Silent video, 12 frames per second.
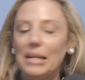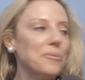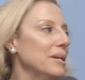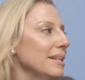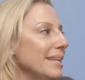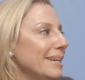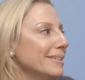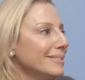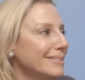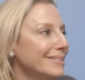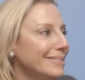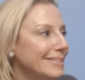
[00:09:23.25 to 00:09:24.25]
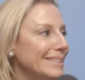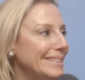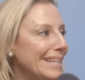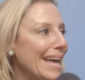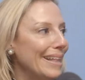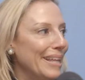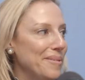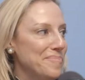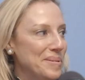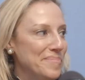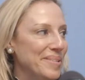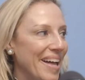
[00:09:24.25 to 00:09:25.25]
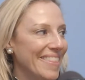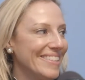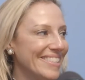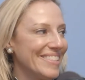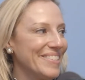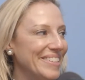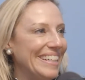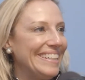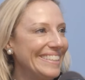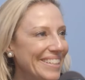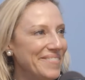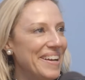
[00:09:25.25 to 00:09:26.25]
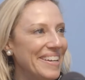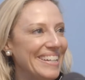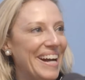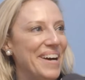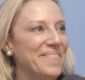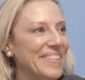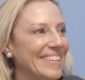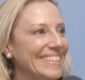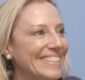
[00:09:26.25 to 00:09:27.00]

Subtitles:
I want to like yell at people on the street about compound